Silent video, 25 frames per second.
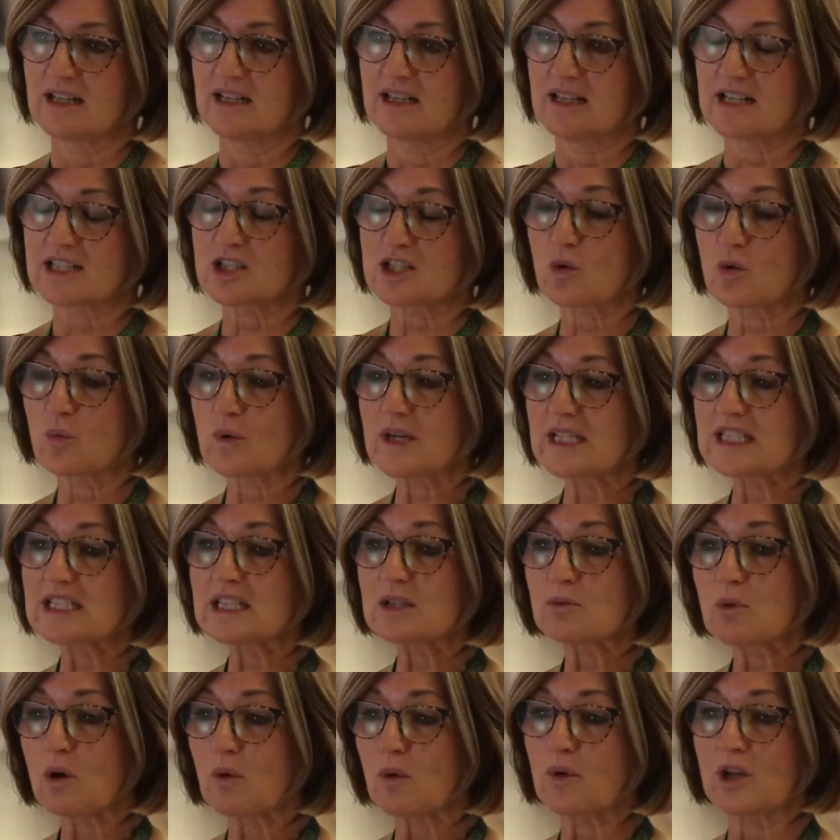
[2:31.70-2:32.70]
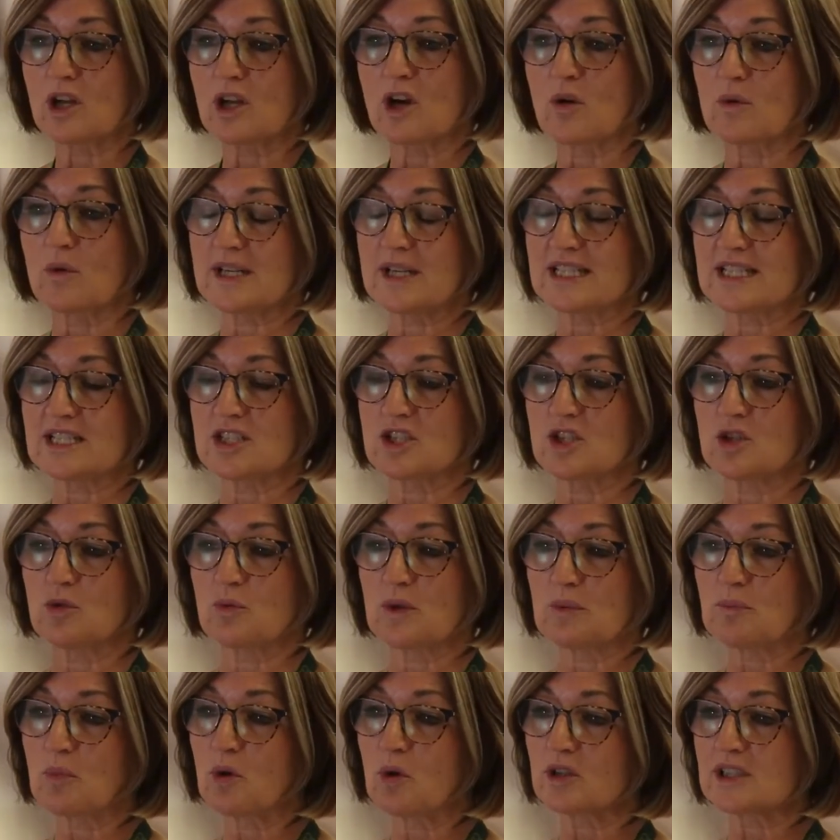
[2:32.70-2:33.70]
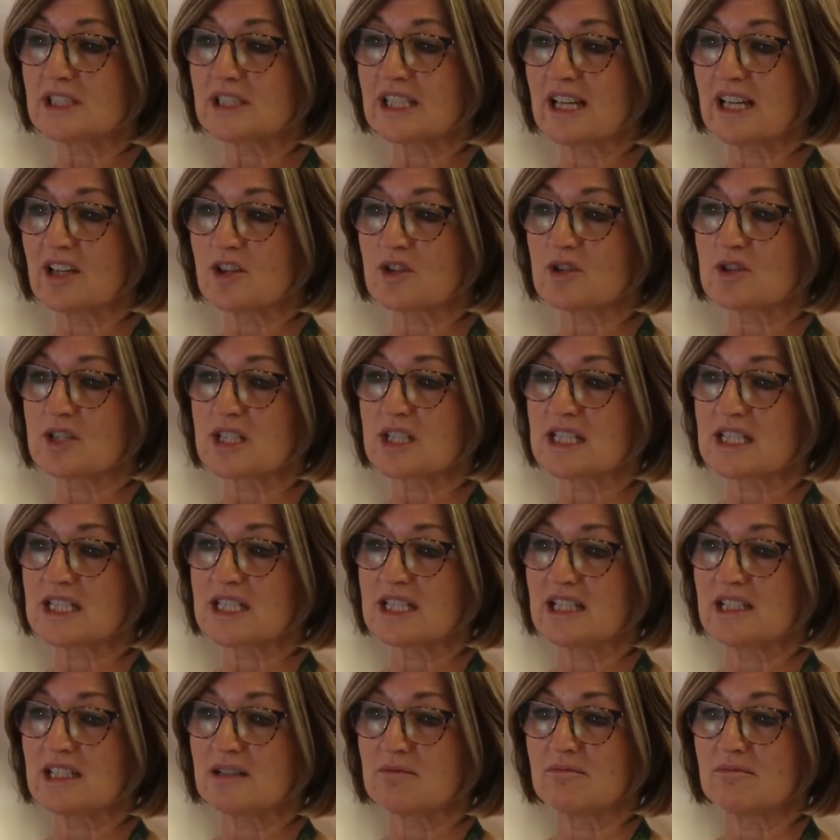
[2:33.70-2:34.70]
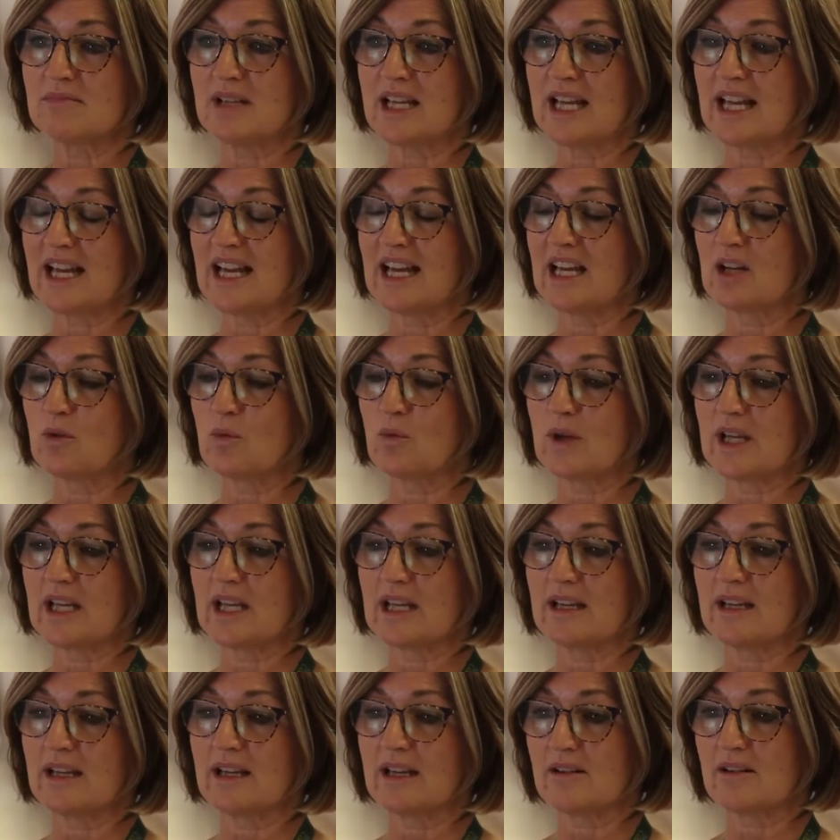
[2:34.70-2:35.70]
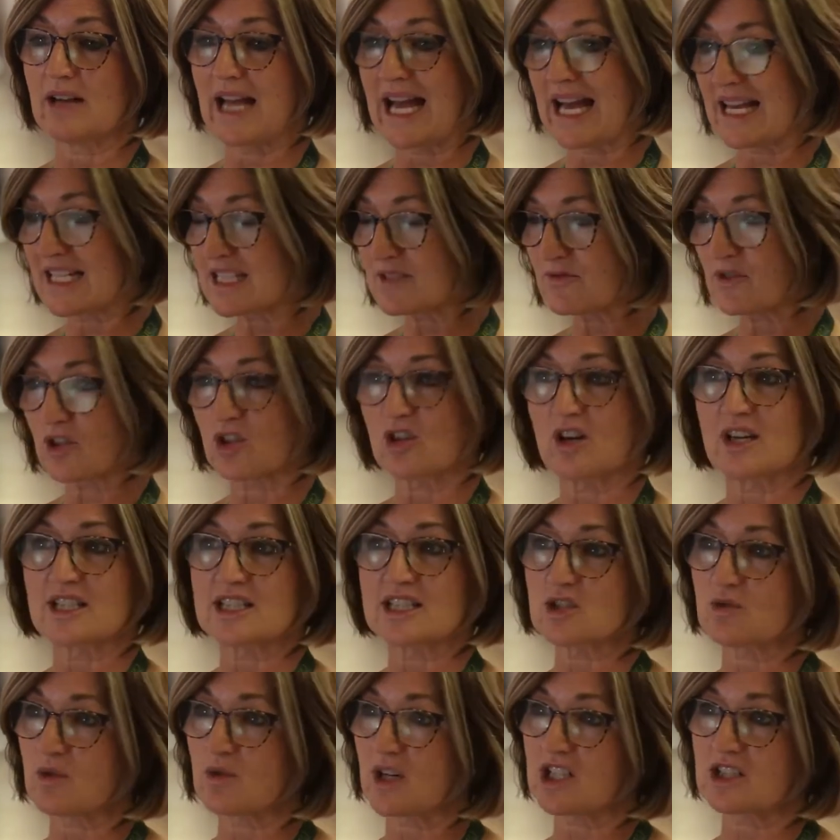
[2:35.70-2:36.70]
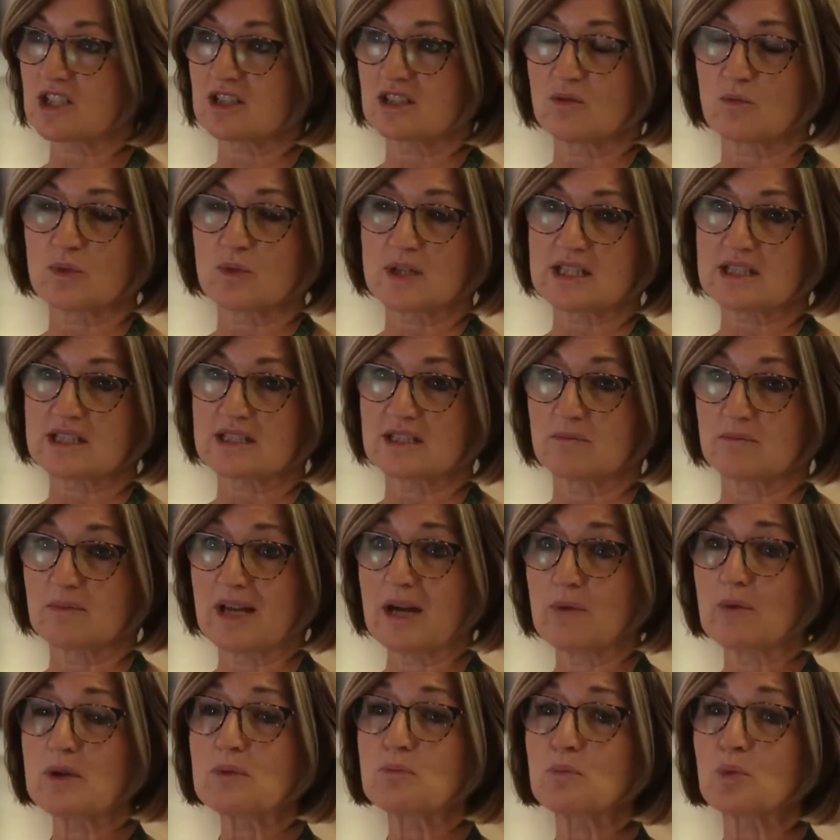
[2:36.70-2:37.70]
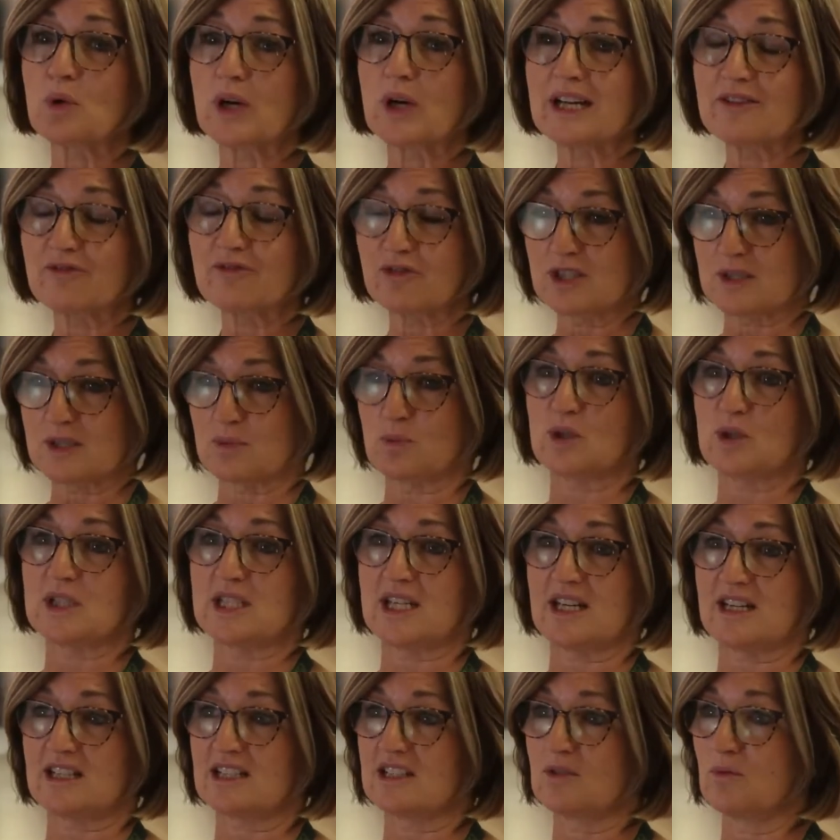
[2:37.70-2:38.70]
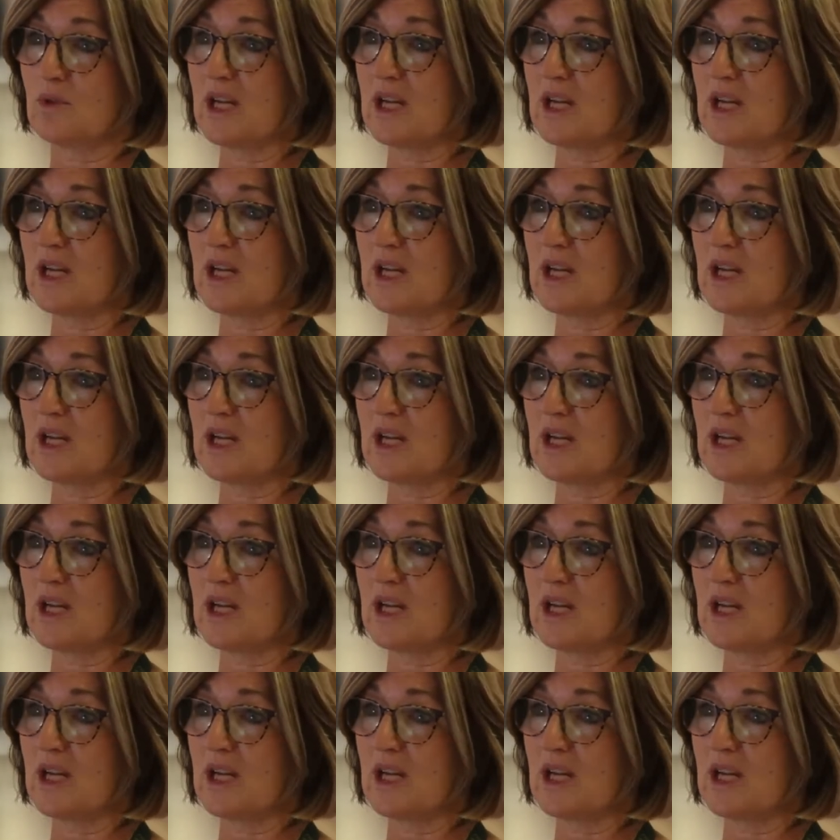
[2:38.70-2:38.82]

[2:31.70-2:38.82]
So we did what we always do. We pulled together as a team and we asked for God's direction and wisdom, and we prayed for his protection.